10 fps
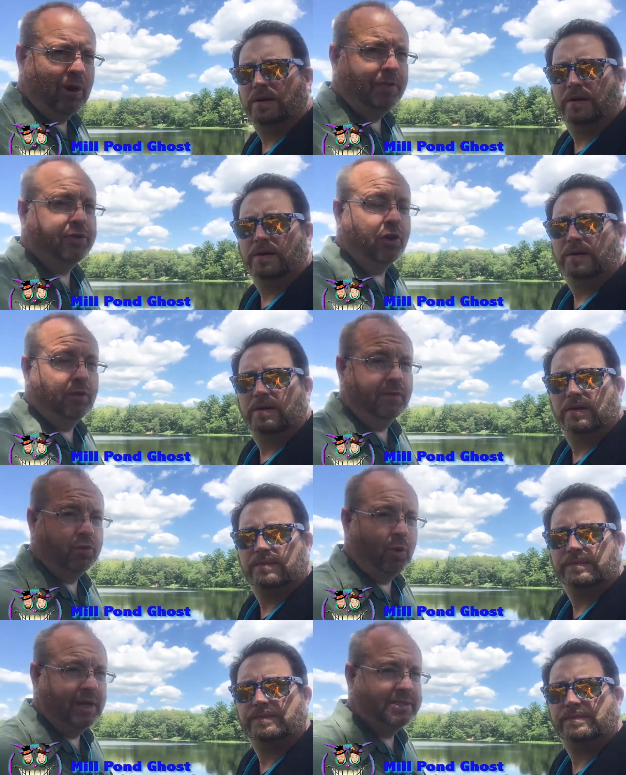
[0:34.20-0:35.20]
Speaker 1: around the turn of the
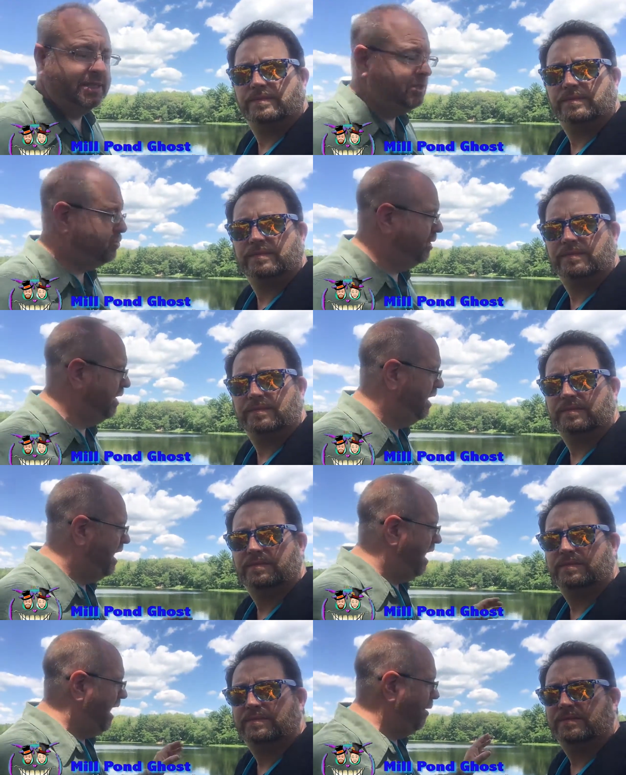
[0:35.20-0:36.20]
twentieth century,
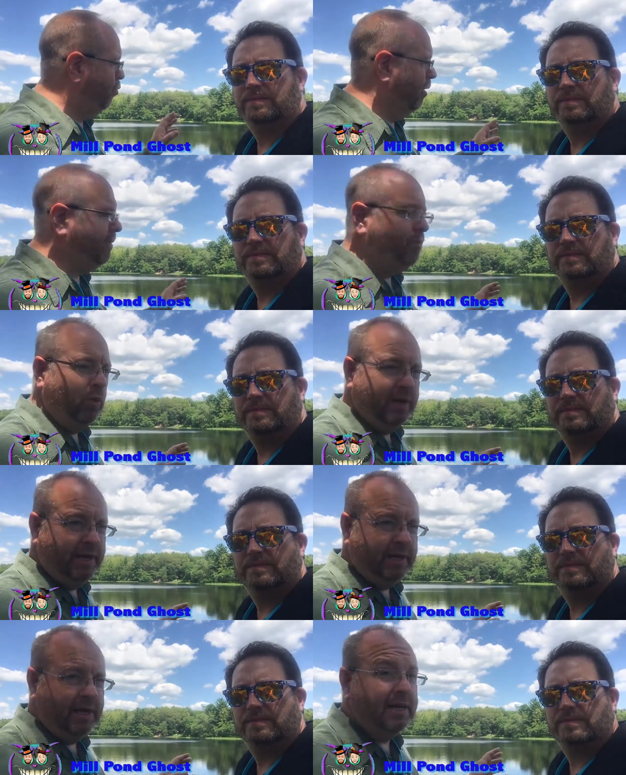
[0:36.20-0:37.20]
a woman went
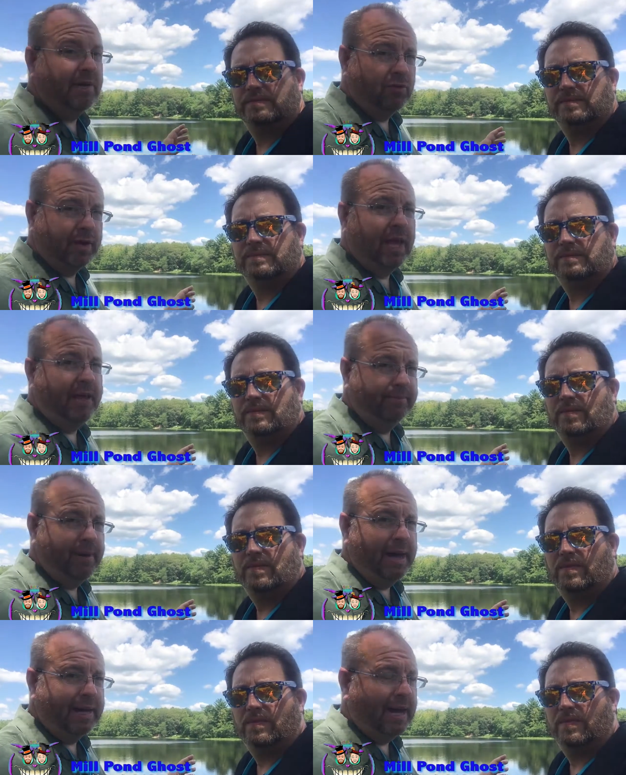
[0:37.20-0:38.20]
in and never came
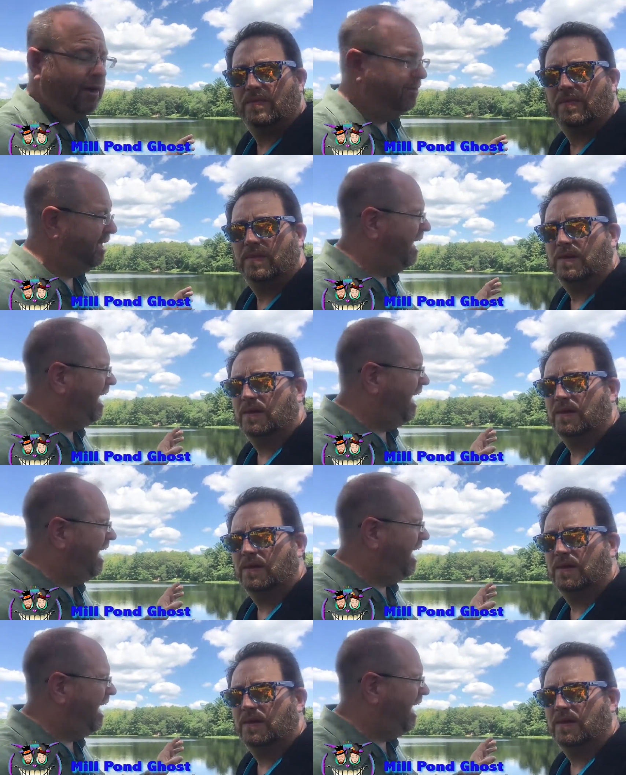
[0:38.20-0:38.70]
back out.